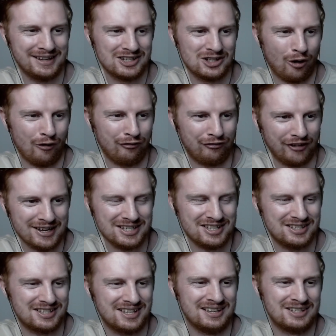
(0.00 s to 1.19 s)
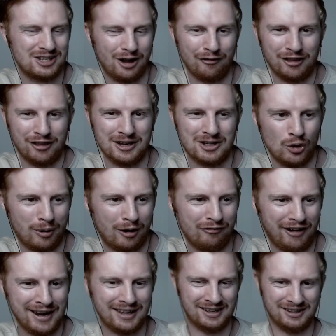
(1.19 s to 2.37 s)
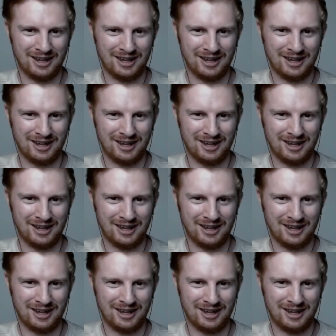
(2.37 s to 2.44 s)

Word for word: It's not fists and stuff that's super violent.